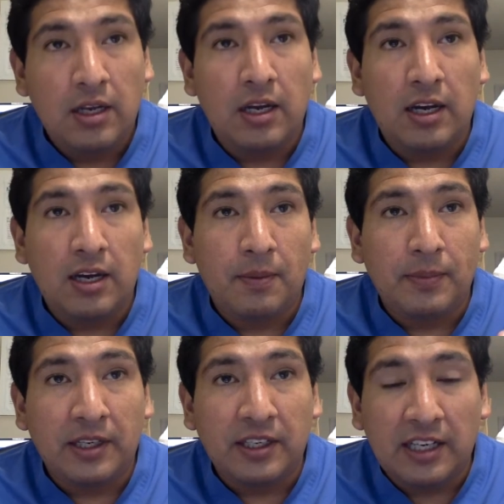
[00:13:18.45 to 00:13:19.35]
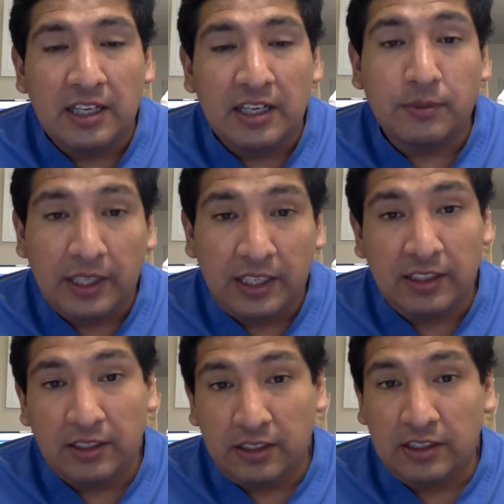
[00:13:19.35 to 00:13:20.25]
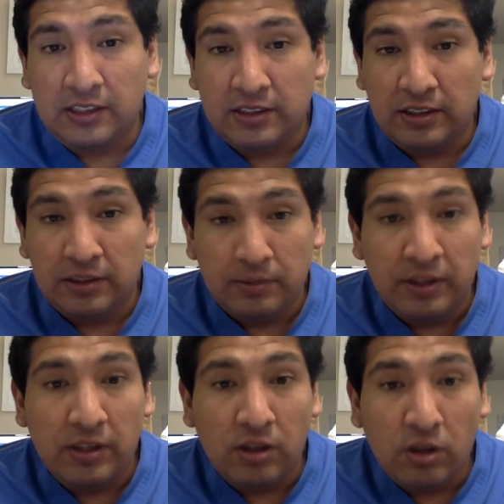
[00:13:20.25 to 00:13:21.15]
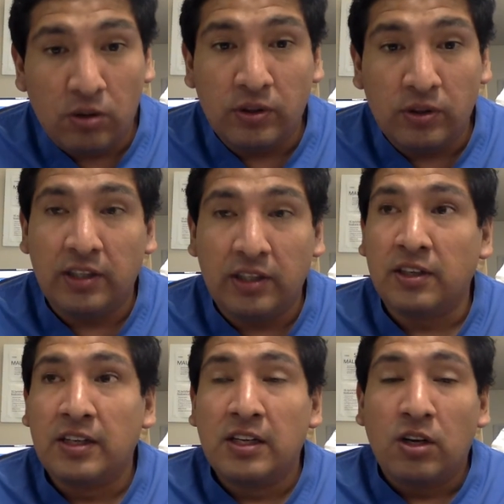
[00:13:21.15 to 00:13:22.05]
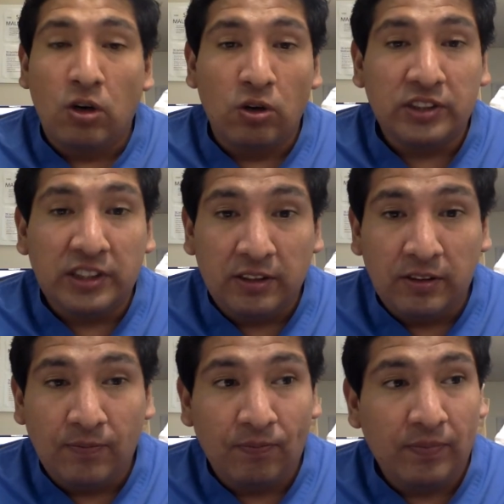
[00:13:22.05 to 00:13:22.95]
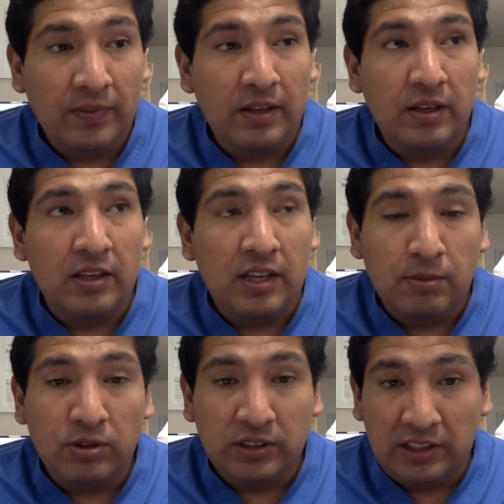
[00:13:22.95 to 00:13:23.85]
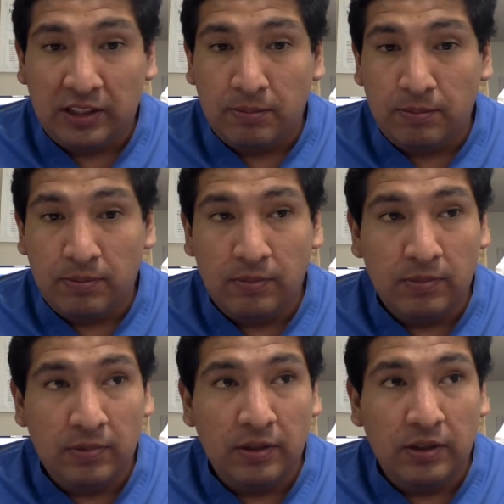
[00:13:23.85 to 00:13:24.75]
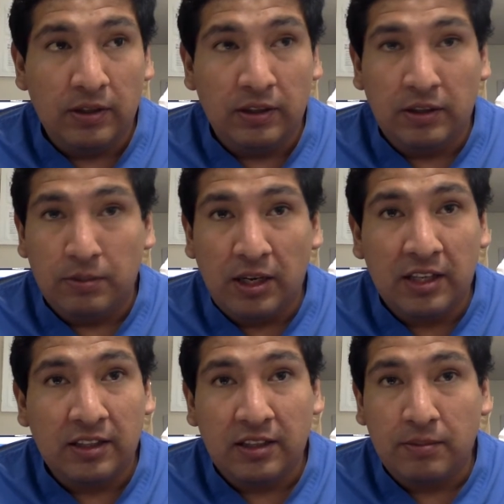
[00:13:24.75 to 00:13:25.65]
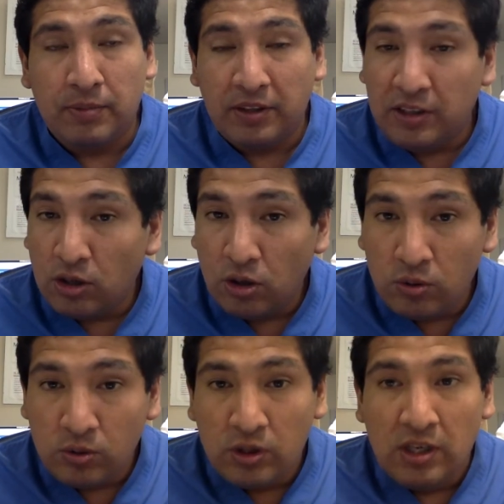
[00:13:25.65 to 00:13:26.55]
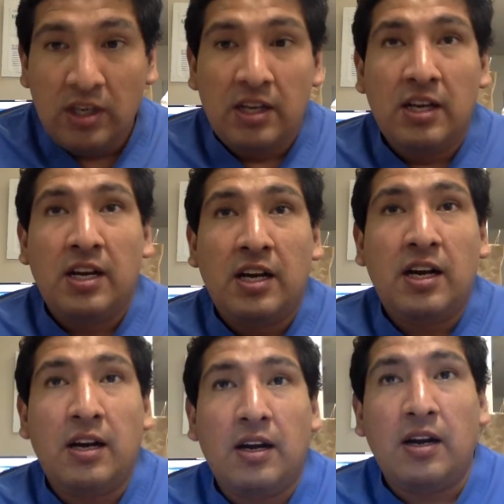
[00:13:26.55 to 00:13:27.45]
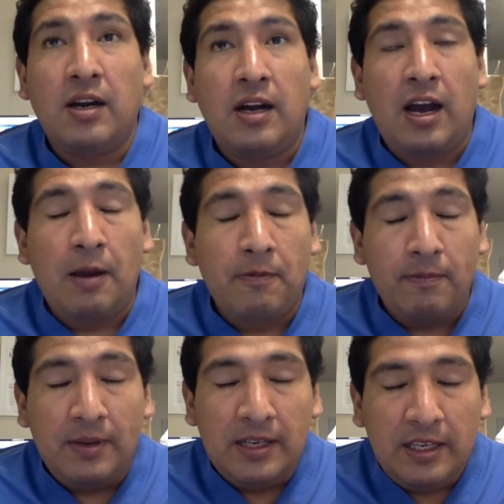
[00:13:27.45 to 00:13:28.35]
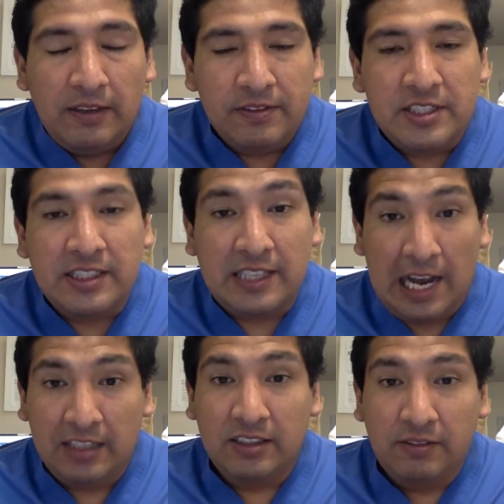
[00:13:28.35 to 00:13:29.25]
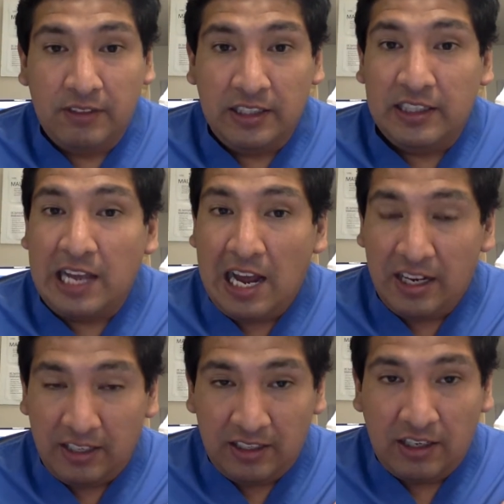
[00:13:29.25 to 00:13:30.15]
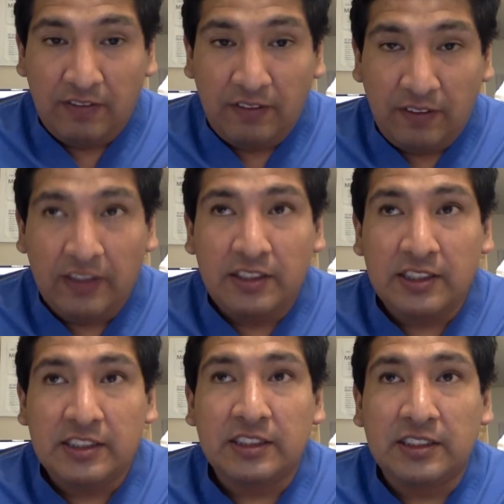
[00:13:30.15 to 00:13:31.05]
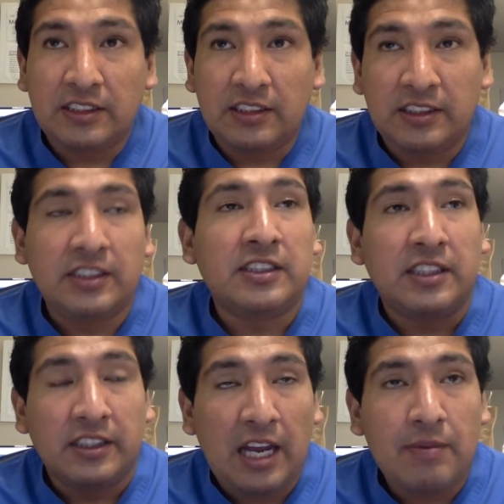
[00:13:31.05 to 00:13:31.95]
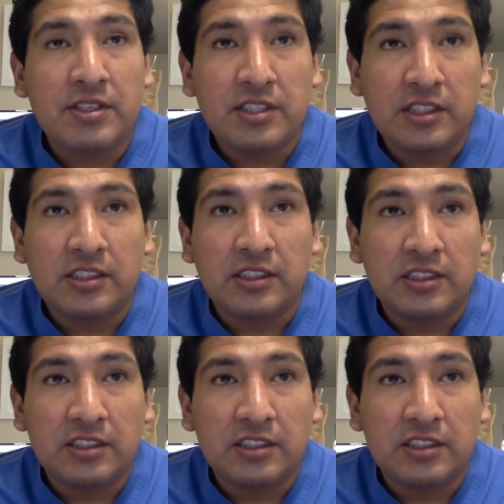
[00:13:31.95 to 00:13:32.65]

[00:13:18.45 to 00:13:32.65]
Her heart rate is very low. Her oxygen levels in her blood are very low. I believe she's actively dying. I think this is her time, and she's